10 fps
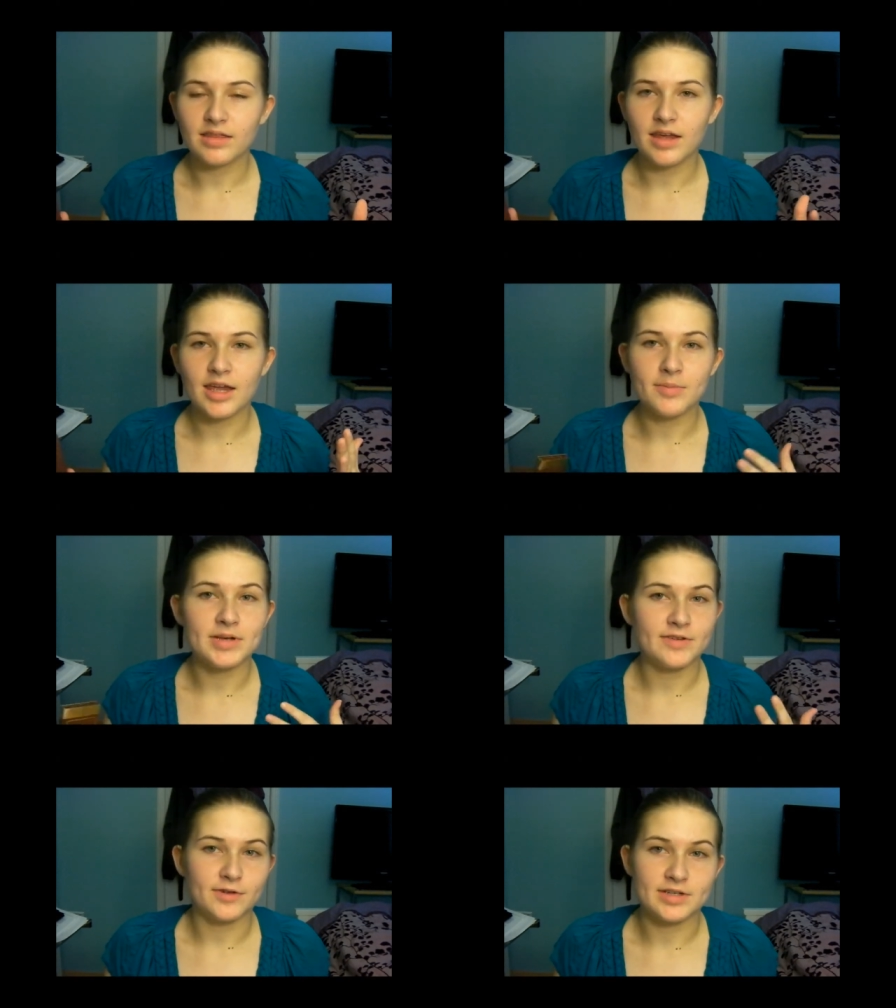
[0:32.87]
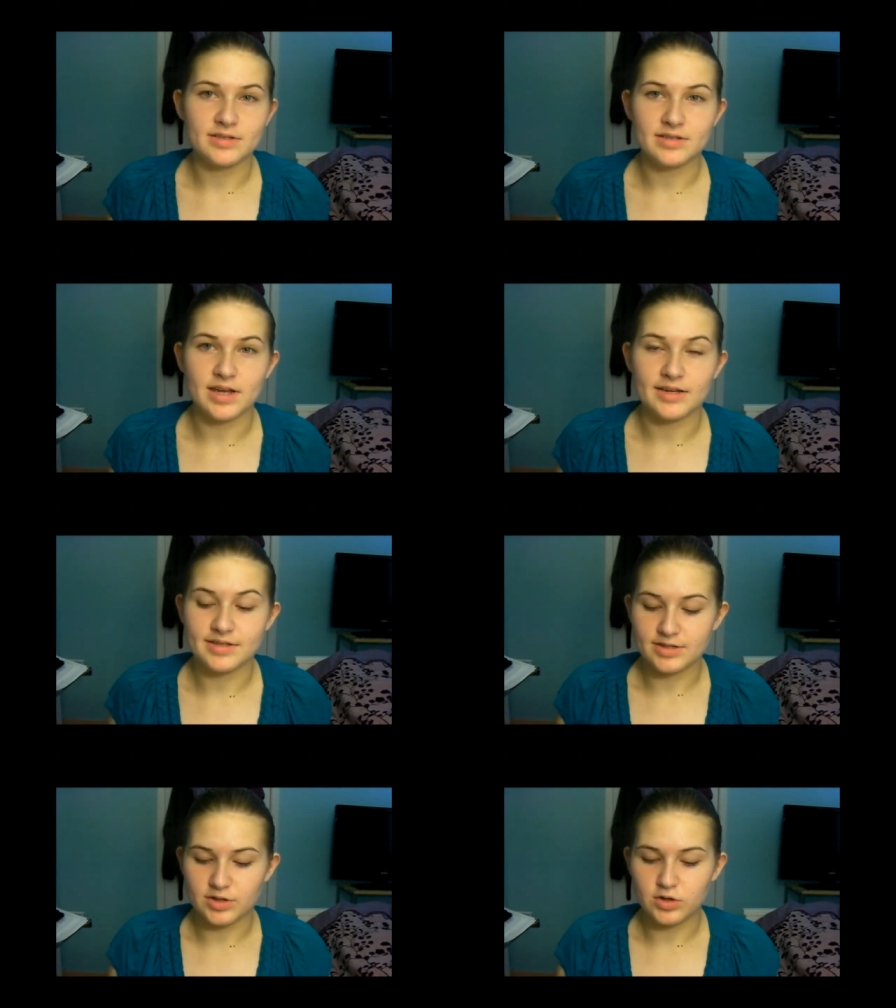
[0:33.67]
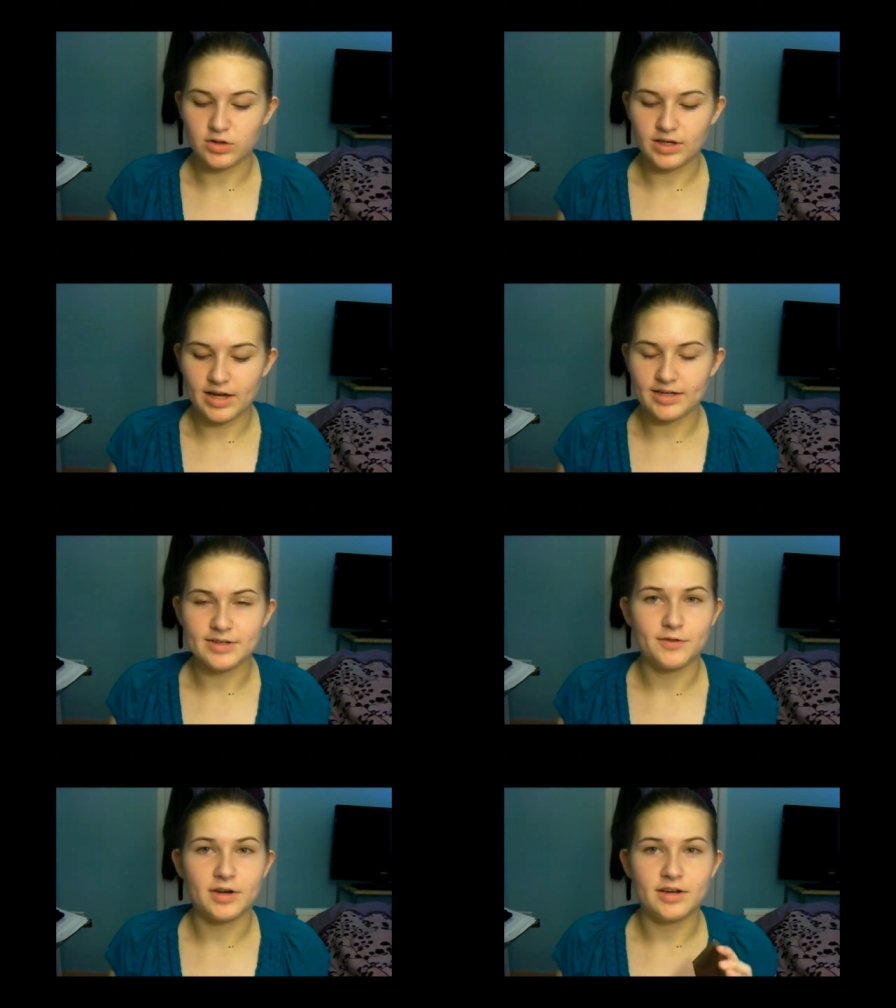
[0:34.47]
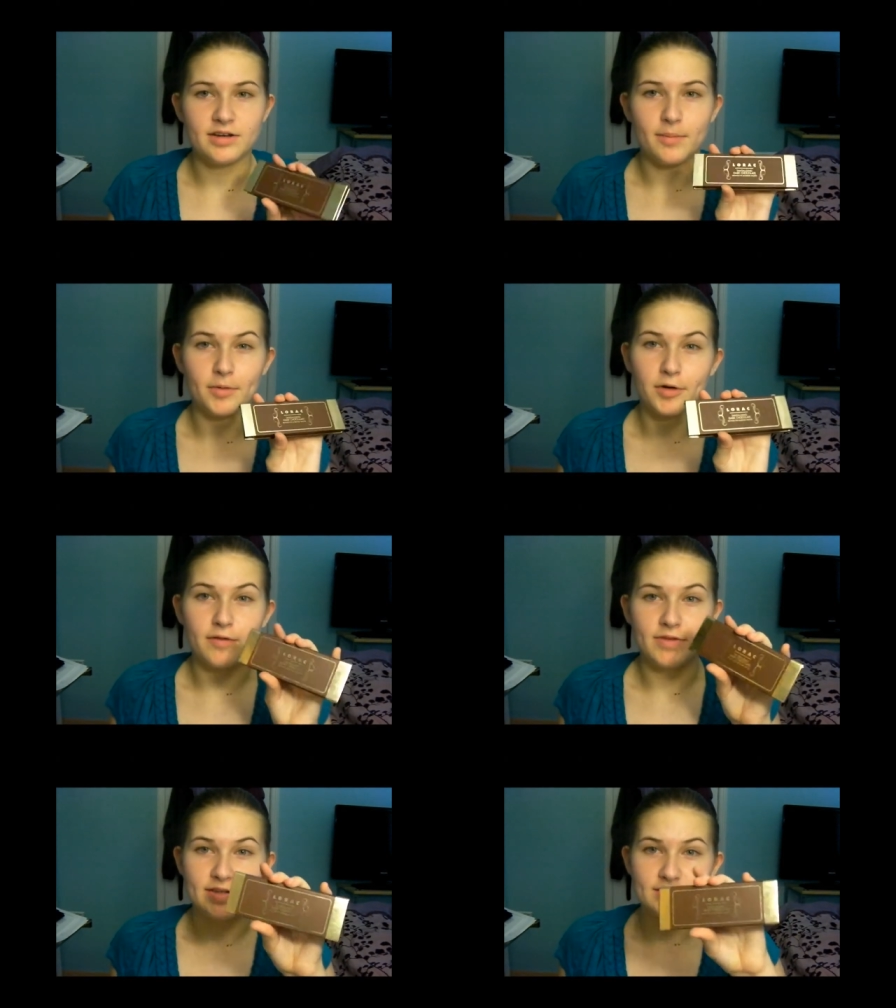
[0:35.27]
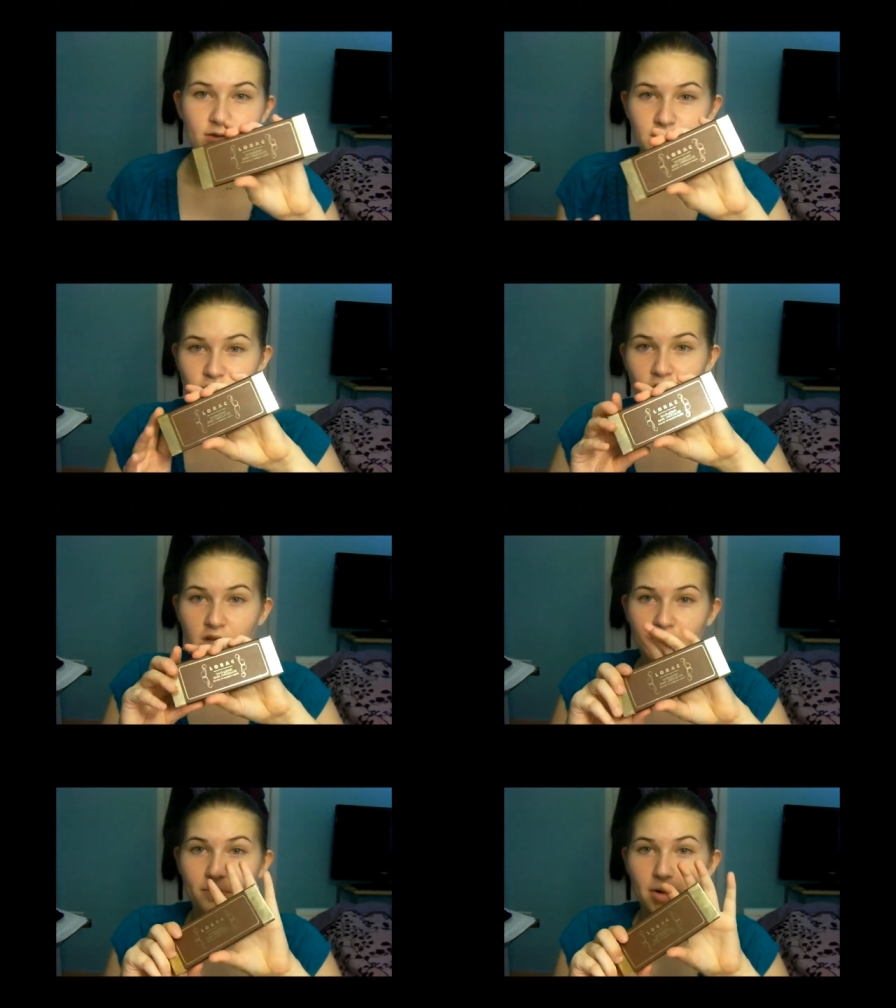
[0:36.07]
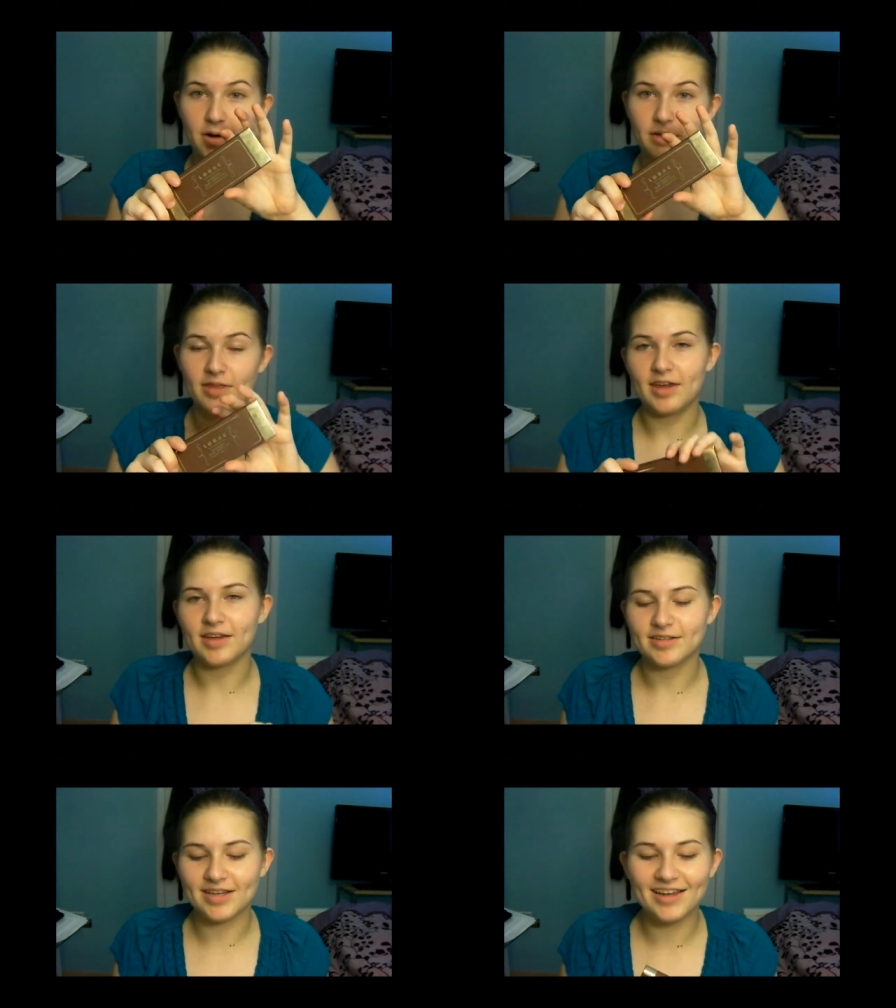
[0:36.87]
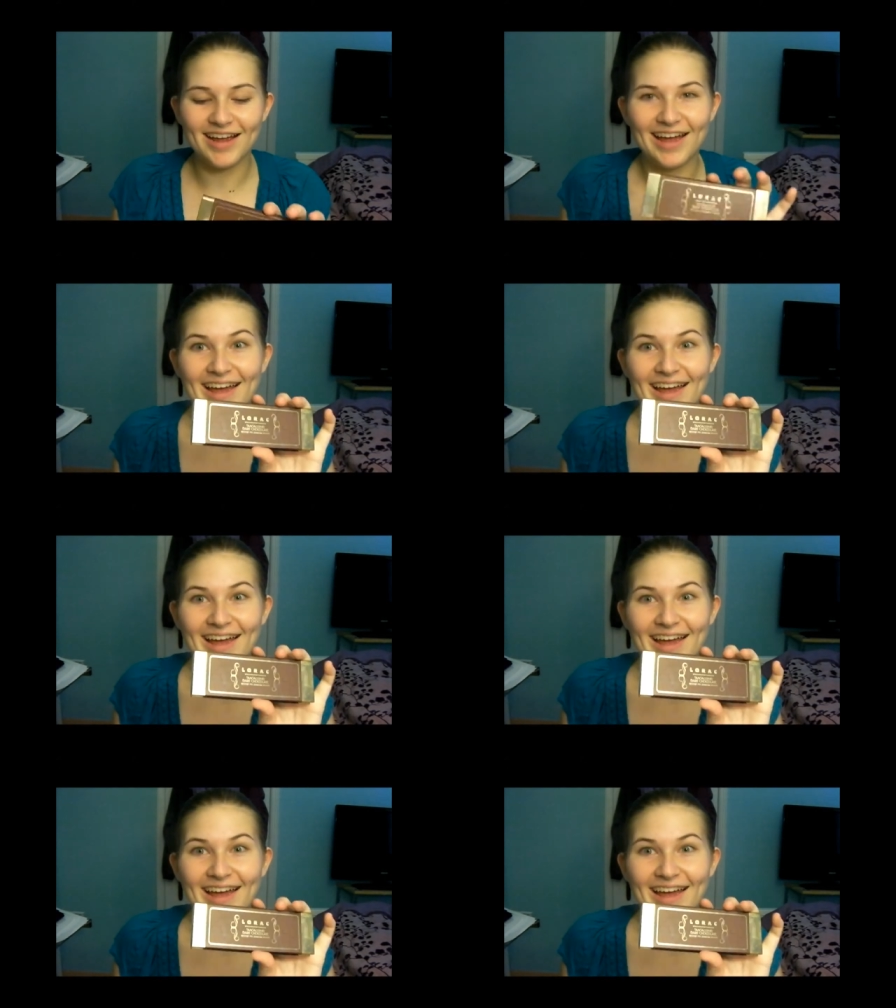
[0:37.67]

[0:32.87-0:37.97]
They came in different sizes, so you could get a different number of these little chocolate bar things.